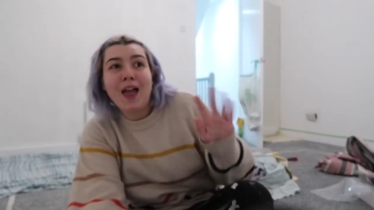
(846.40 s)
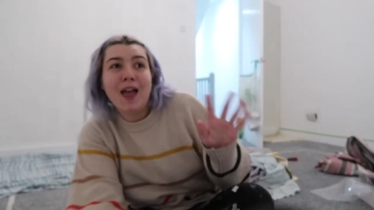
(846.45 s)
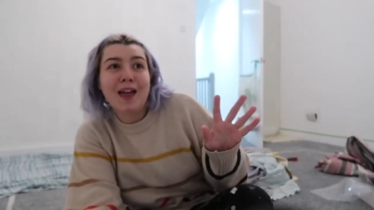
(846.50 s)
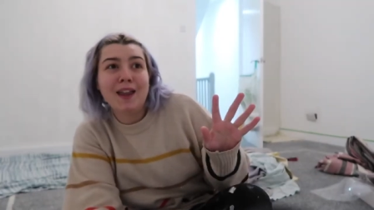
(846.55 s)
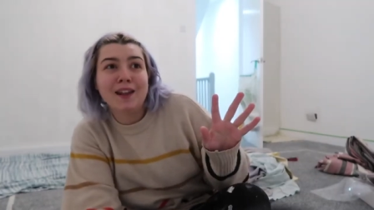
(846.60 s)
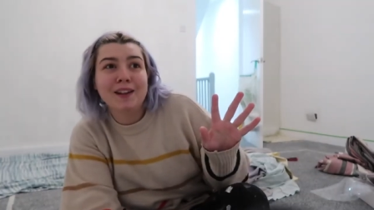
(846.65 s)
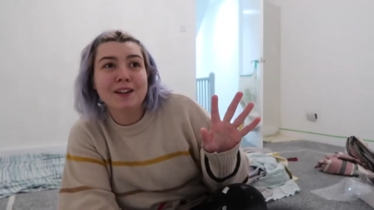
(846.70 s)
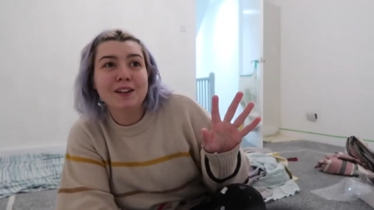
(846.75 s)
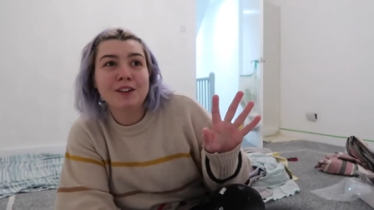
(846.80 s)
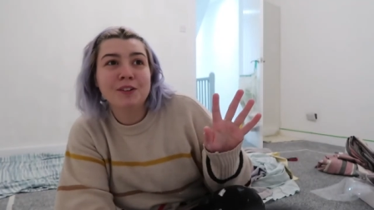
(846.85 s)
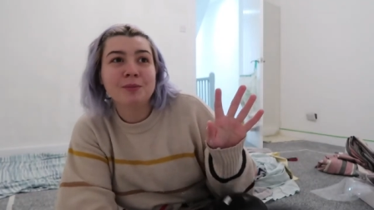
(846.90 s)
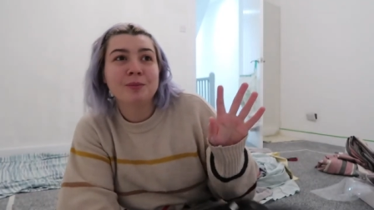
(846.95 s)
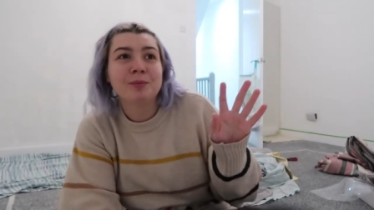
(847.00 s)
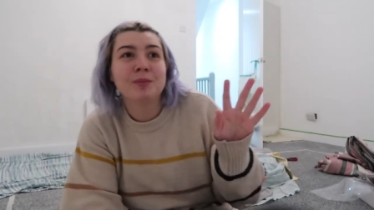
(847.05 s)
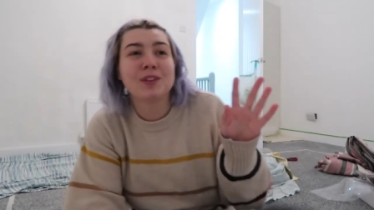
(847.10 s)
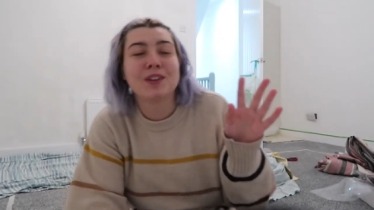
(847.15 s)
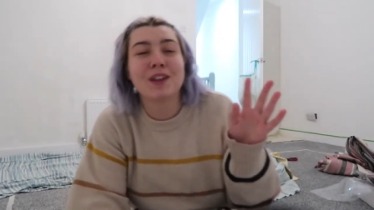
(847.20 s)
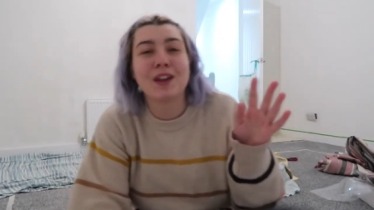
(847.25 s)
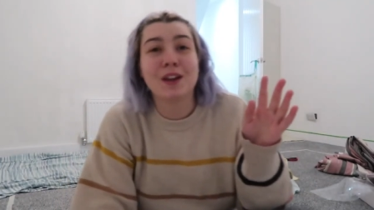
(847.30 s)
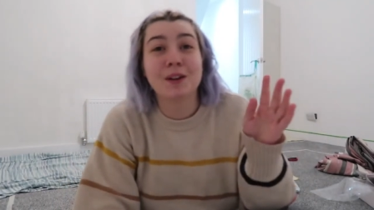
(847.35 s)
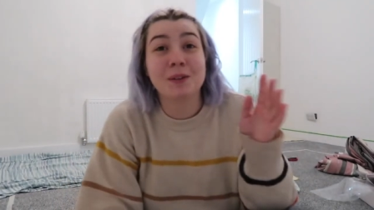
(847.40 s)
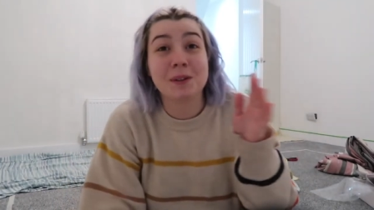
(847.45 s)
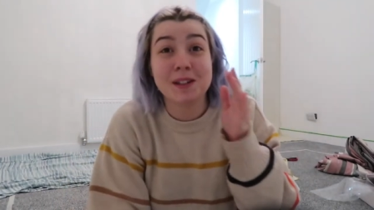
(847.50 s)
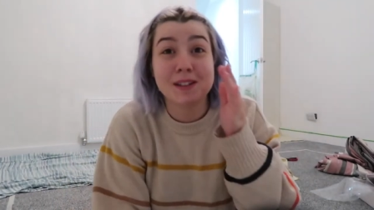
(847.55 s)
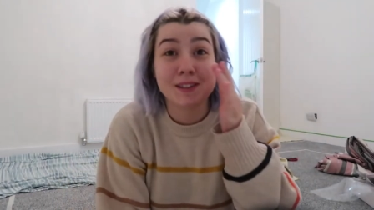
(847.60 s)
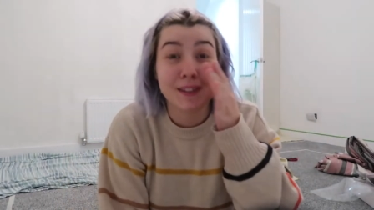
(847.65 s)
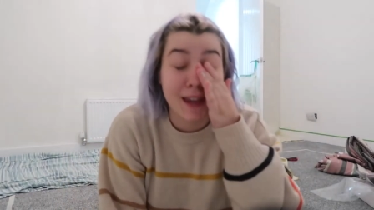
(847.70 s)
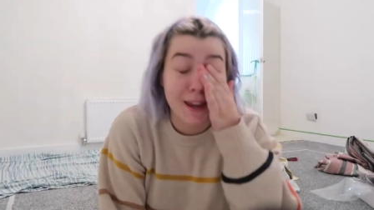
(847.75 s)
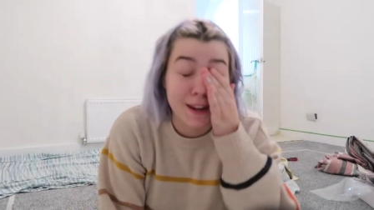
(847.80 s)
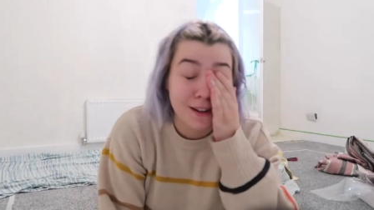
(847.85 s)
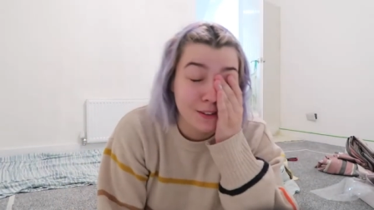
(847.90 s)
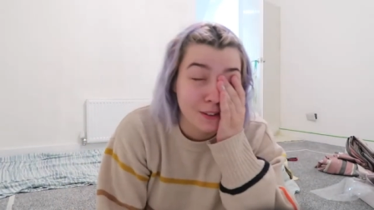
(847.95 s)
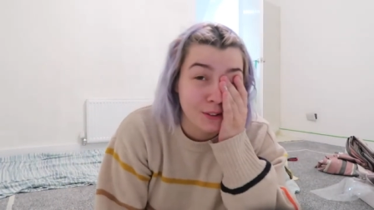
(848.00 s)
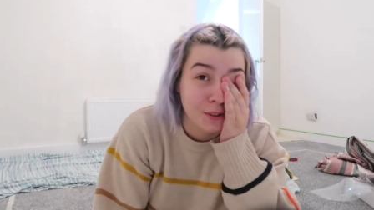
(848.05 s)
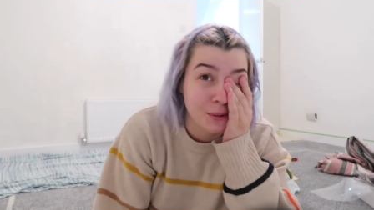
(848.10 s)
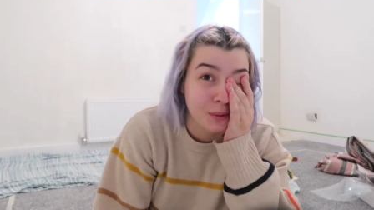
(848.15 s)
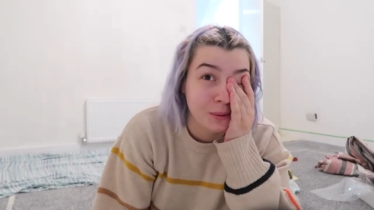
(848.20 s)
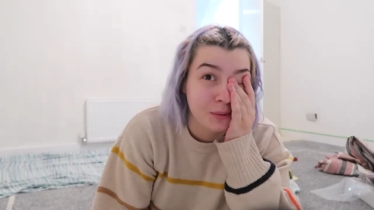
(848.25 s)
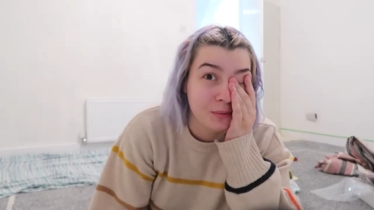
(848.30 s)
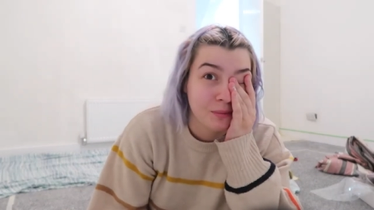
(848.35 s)
Hello, so it's getting
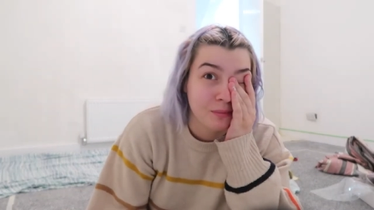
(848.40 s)
on,